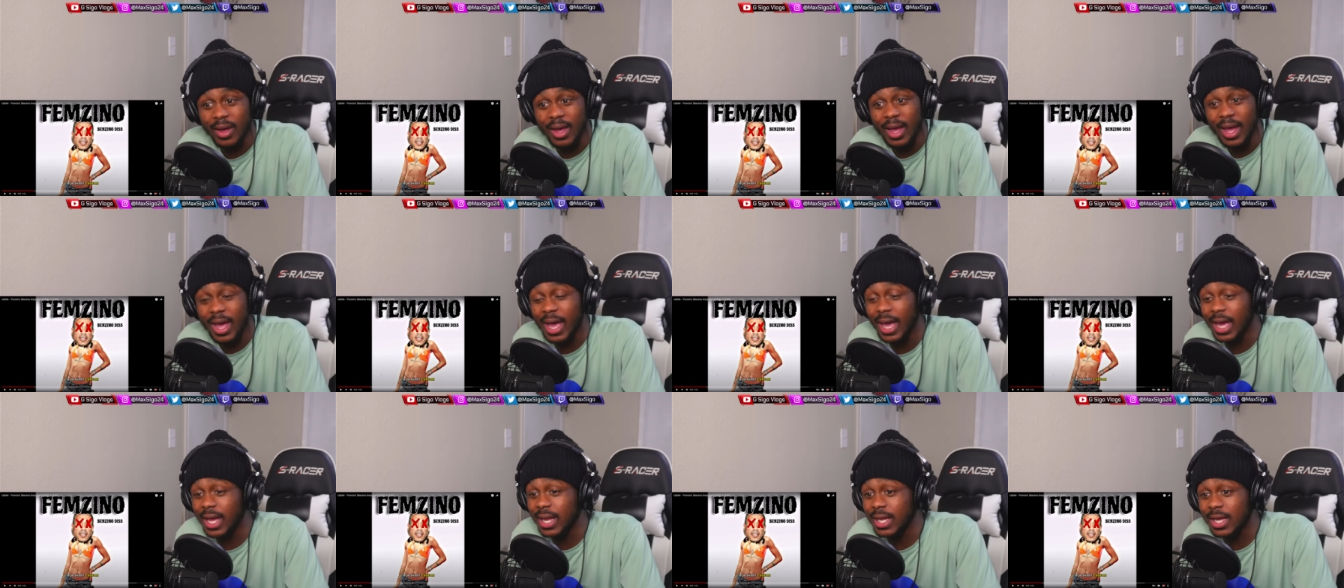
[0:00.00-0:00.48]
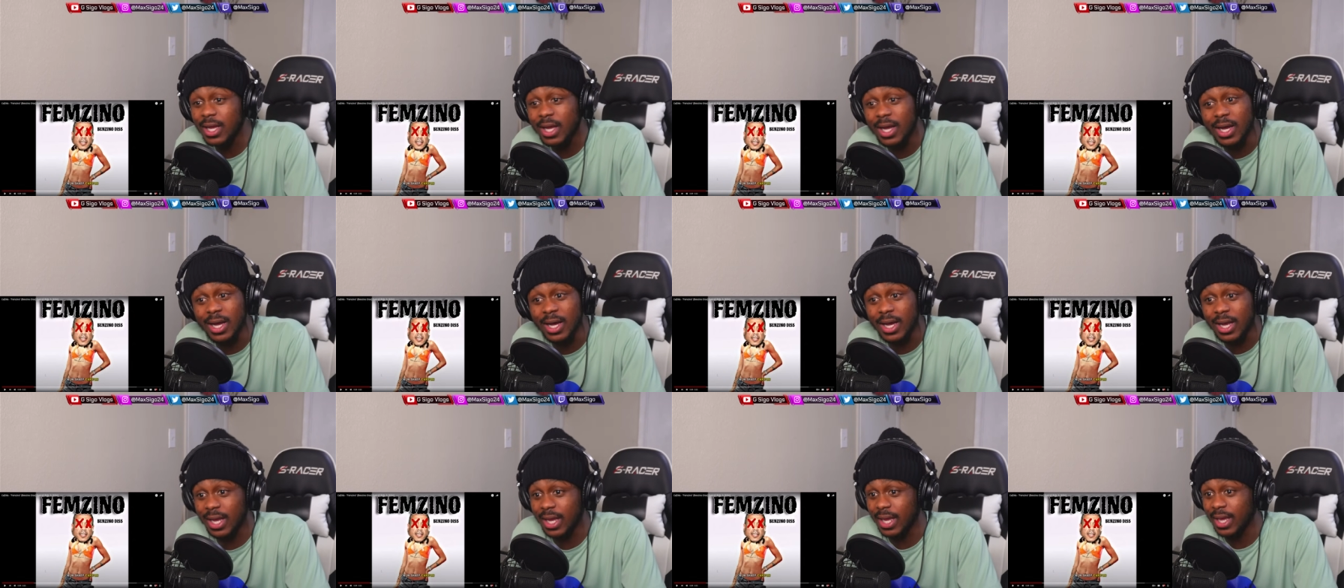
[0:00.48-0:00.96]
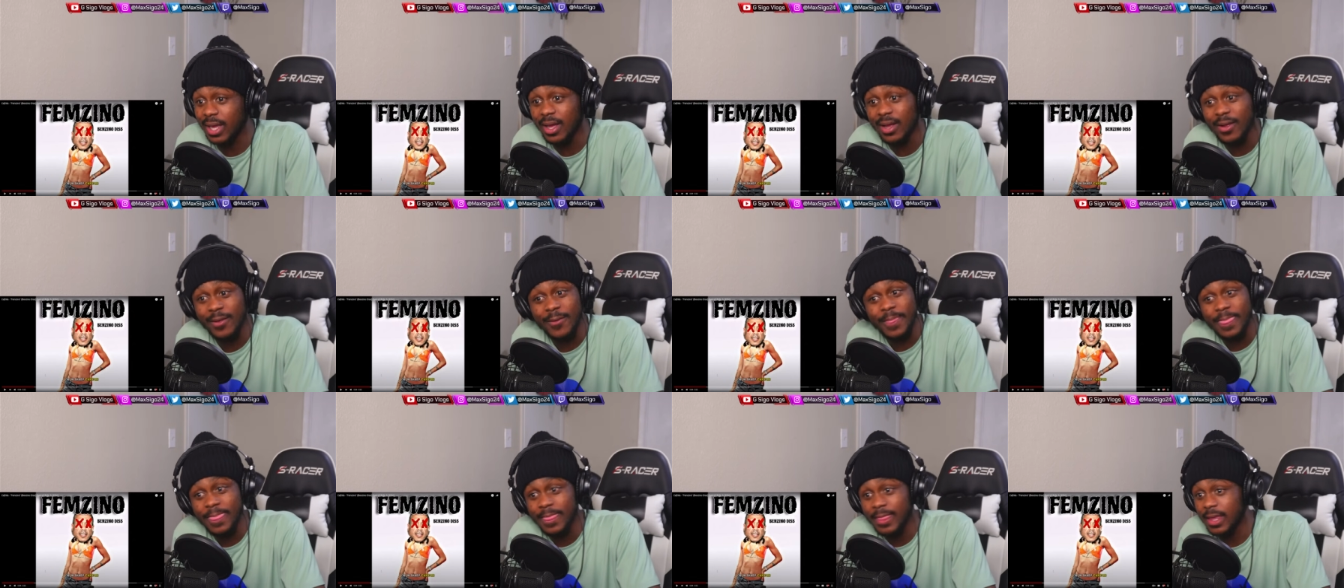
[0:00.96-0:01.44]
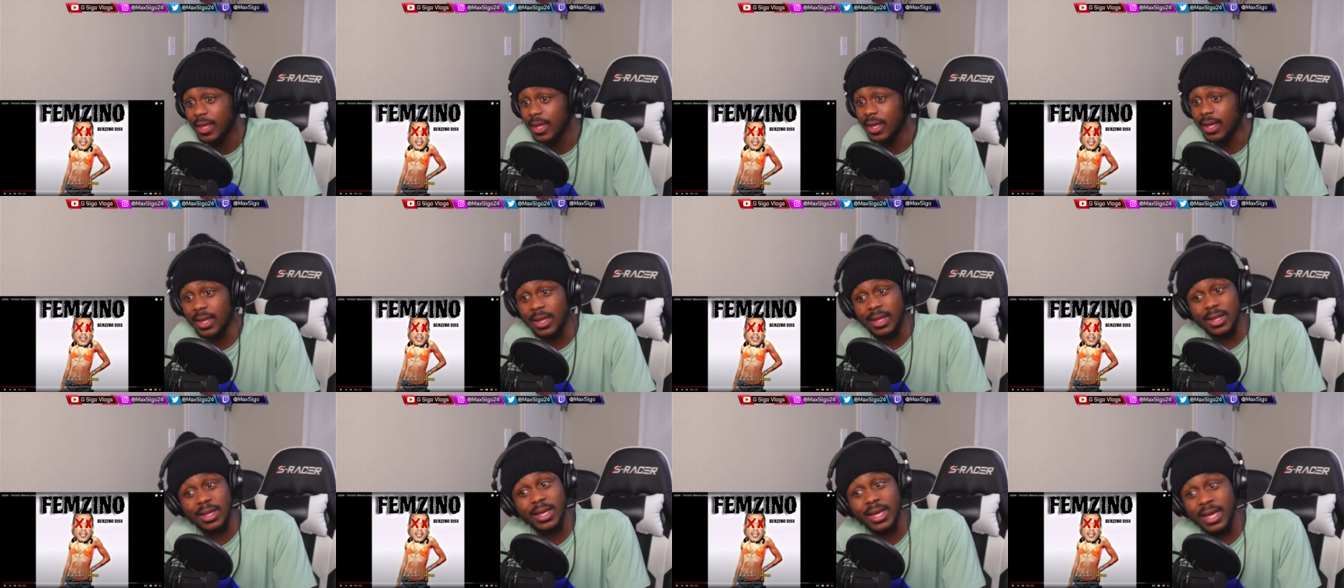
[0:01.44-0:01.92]
Hey, he cooking.
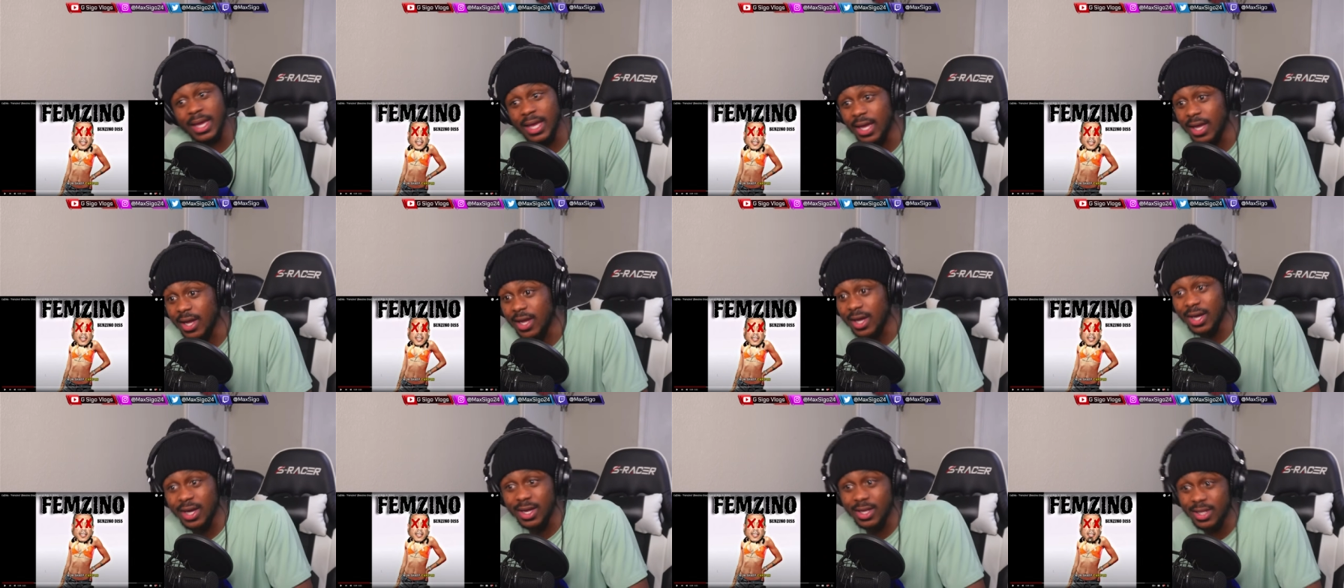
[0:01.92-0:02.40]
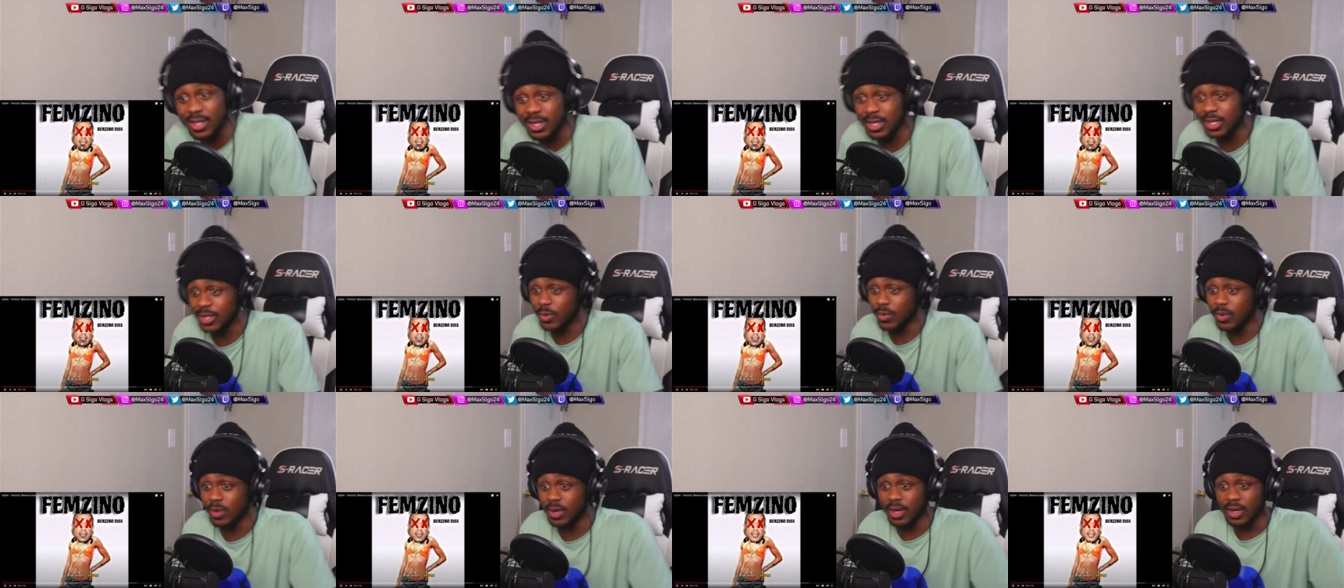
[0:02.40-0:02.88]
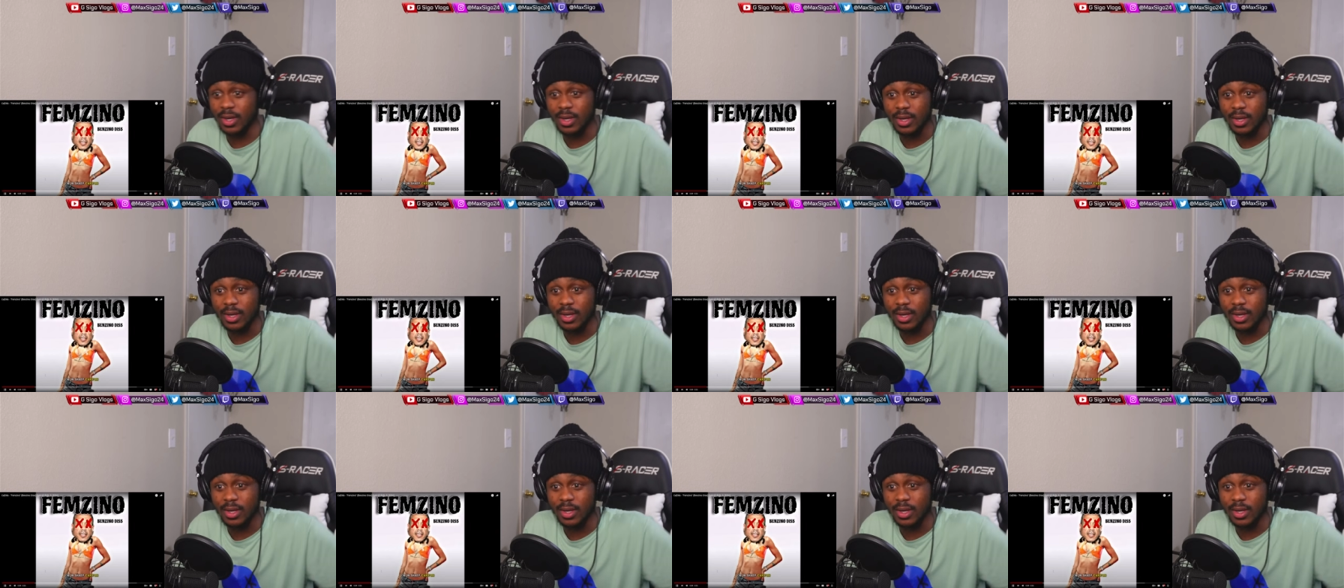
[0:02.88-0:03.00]
He getting cooked a little one.